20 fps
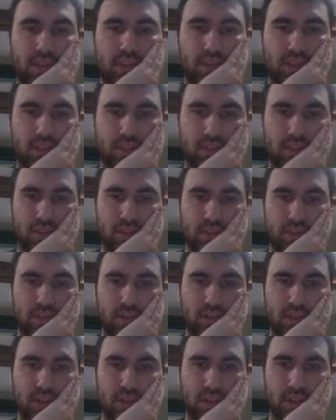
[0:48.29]
h6
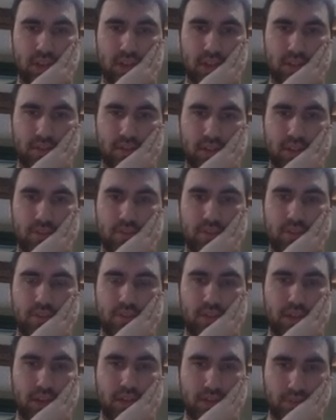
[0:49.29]
soon. I think I have time to
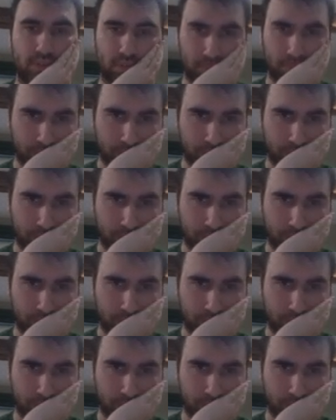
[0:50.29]
now.